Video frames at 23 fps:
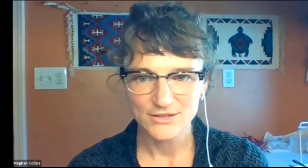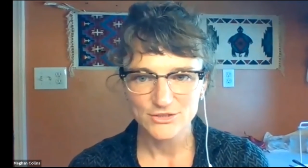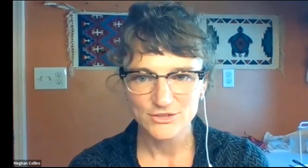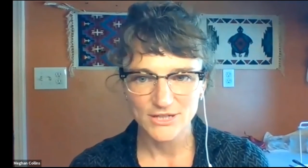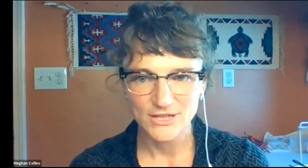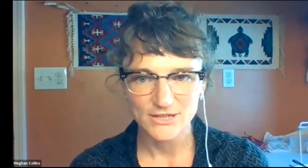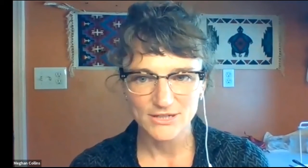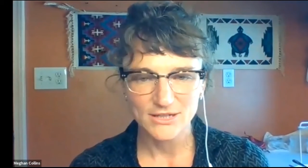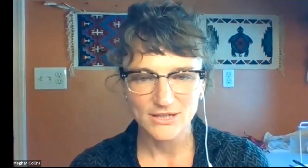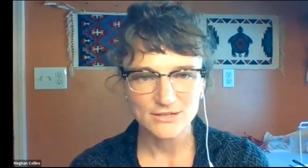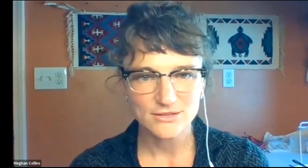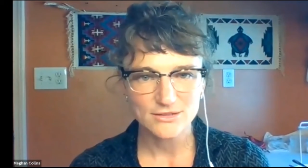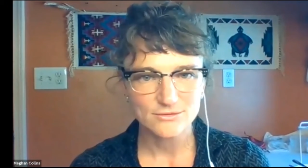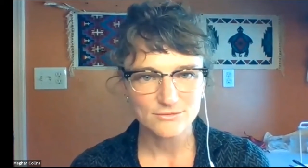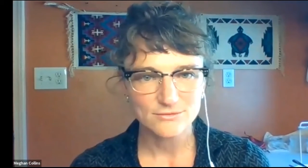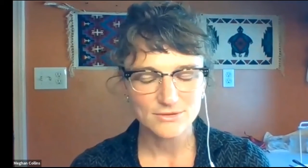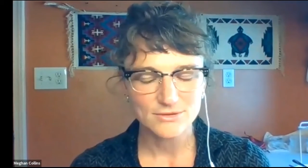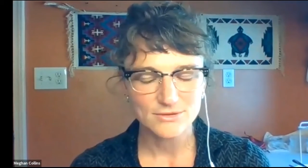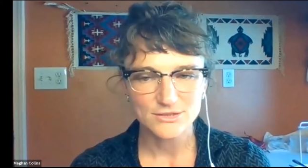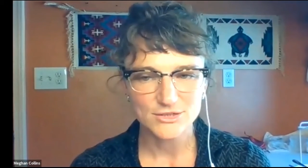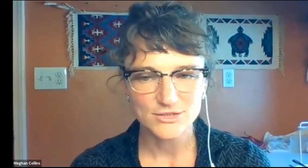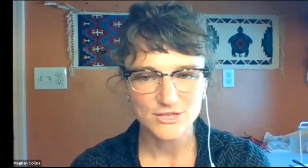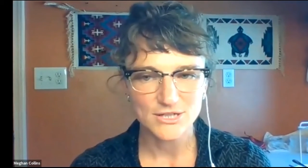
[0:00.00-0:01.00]
Janie, do you
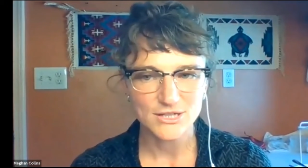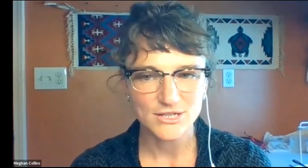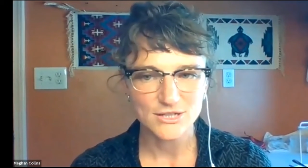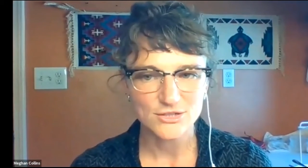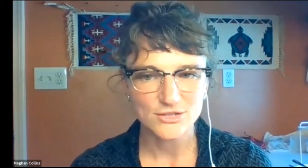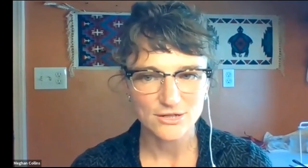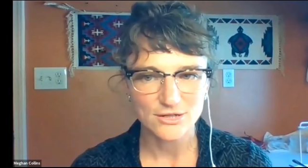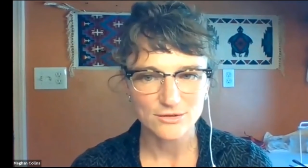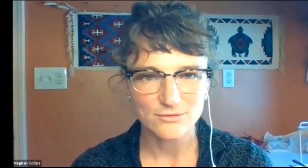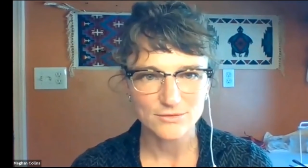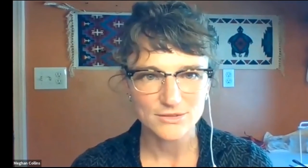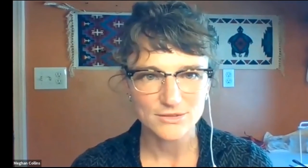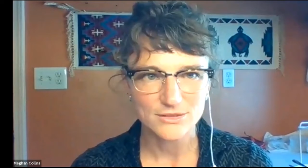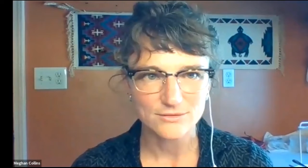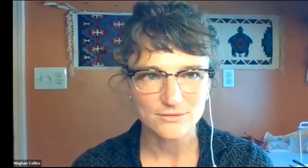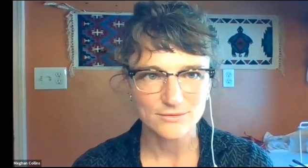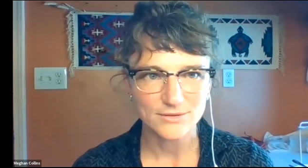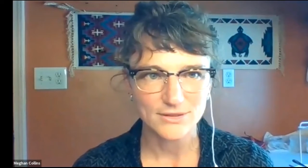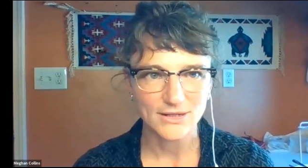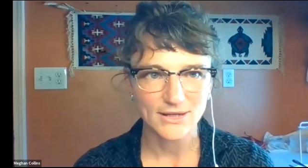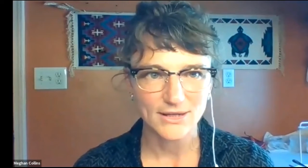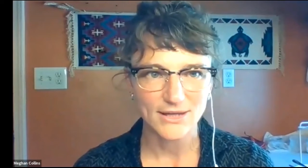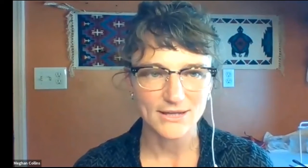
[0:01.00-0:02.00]
want Janie Sherwood? Do you
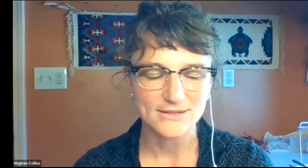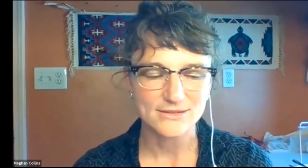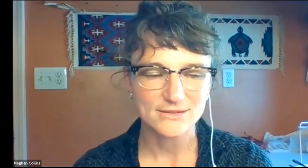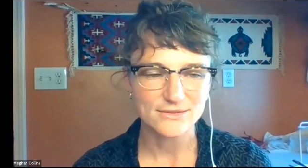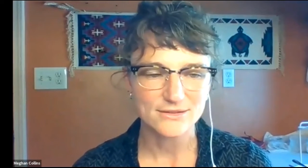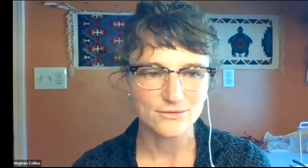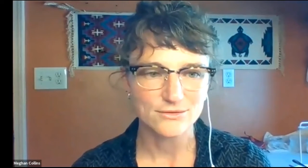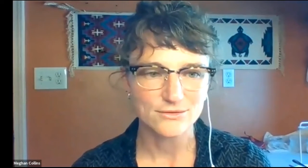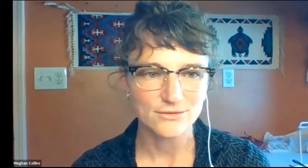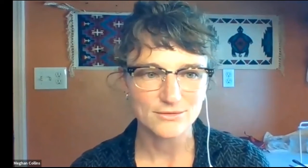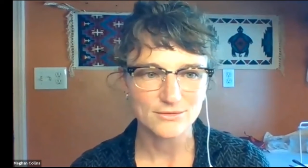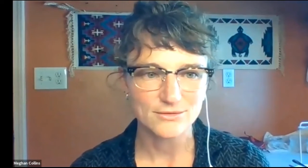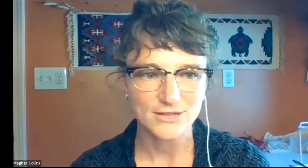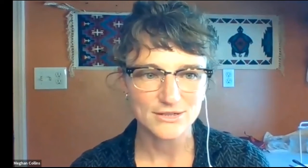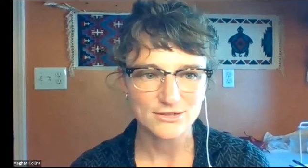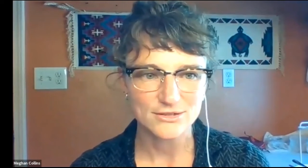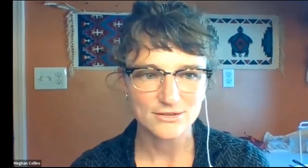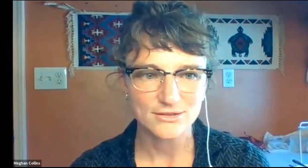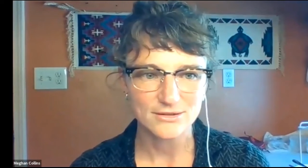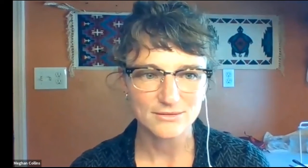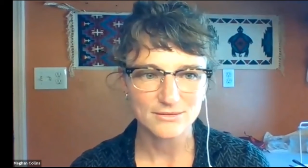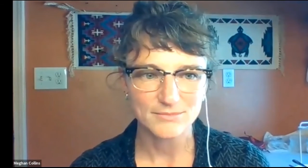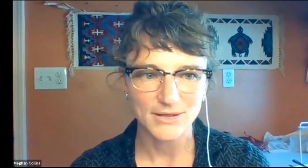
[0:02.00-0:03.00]
want to ask your
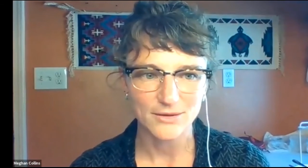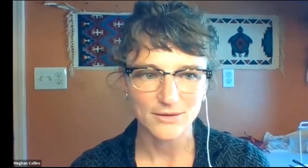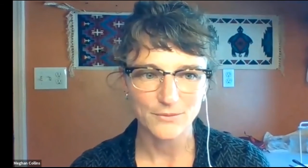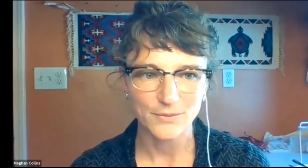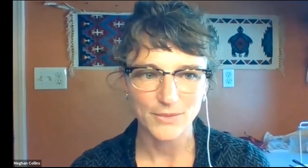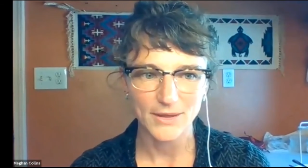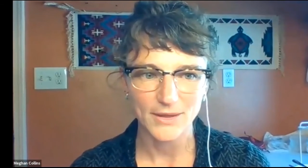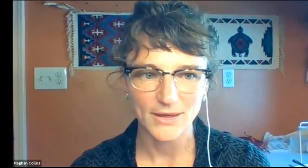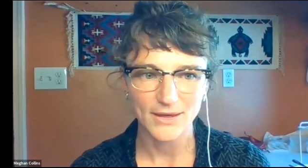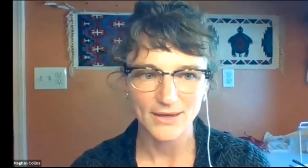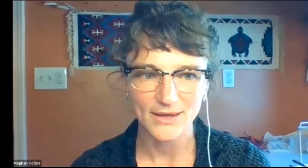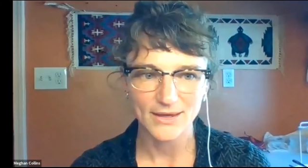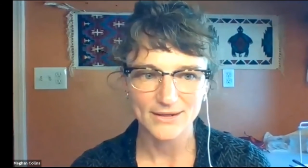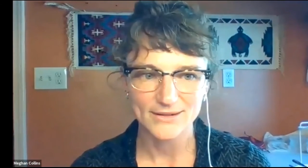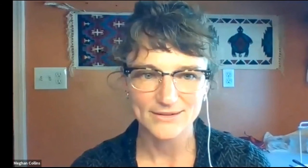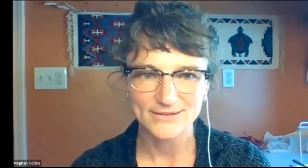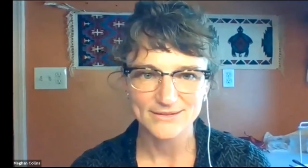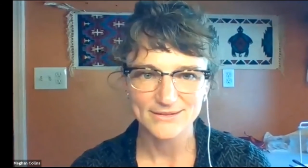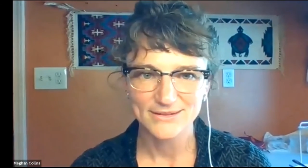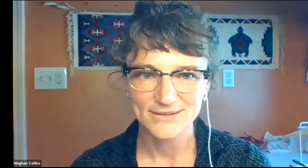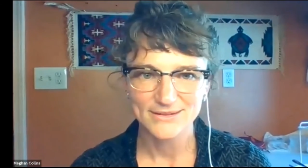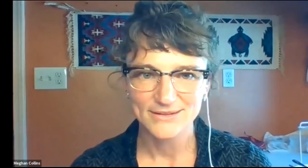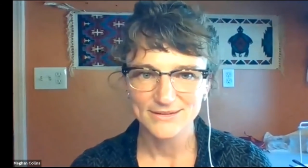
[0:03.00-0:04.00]
question about
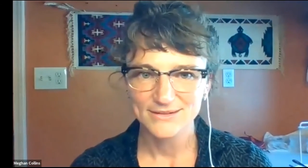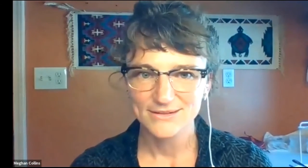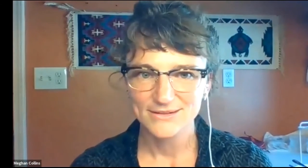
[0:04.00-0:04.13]
that?